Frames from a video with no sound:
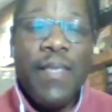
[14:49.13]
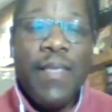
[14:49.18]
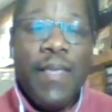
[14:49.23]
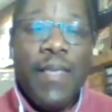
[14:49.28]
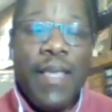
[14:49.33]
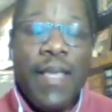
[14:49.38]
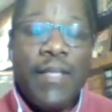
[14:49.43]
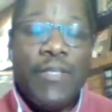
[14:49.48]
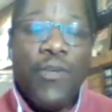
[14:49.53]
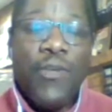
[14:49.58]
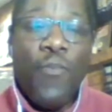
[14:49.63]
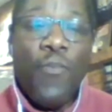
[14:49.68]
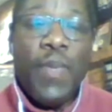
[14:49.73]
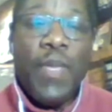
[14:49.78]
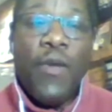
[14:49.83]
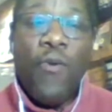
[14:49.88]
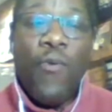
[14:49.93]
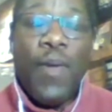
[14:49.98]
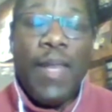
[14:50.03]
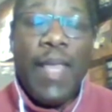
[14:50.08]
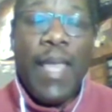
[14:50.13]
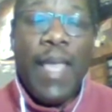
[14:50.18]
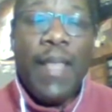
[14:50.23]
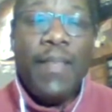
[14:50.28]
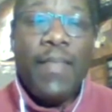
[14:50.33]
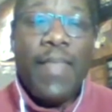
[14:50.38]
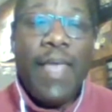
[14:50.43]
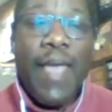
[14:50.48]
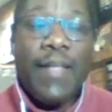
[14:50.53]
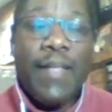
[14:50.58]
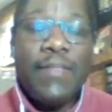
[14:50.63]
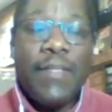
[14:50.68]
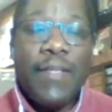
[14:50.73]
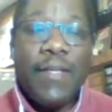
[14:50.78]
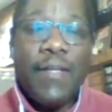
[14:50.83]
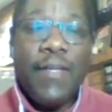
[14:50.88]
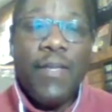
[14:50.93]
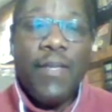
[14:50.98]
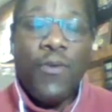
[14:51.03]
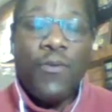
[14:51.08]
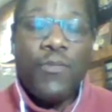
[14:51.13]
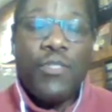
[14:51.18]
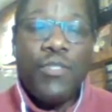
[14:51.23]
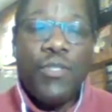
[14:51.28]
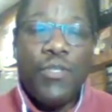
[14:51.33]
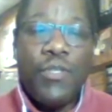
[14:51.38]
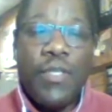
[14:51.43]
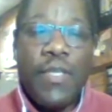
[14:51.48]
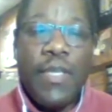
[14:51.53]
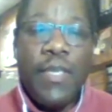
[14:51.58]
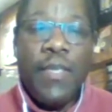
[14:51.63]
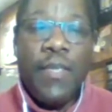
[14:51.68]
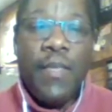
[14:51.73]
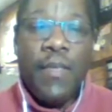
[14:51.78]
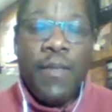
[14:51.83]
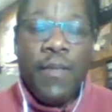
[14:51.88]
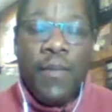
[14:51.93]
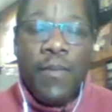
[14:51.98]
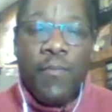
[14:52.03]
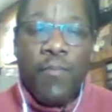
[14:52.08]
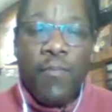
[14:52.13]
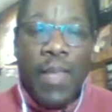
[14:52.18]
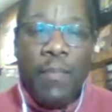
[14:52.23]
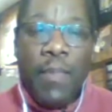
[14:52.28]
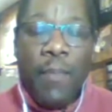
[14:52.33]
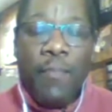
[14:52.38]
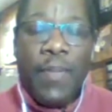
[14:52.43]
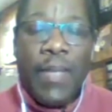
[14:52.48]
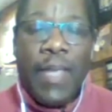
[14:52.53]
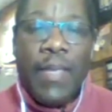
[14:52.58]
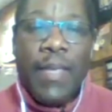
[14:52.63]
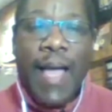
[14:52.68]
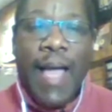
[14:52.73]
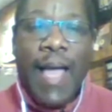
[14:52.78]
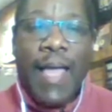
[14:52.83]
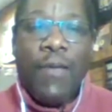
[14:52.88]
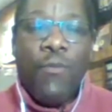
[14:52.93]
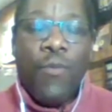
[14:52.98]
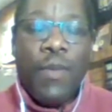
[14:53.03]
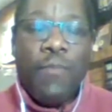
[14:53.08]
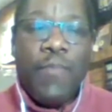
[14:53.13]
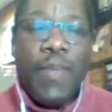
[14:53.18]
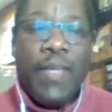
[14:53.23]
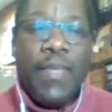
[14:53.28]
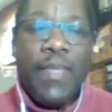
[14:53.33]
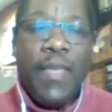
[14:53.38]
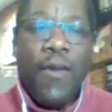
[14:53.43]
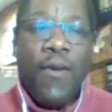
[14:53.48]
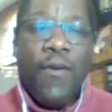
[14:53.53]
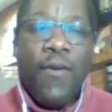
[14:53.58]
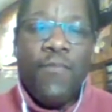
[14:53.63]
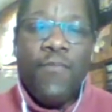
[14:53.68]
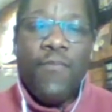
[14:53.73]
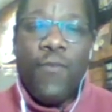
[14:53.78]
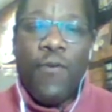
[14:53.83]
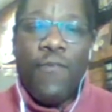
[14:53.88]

He told me going in that, should the play-by-play guy who had been there for a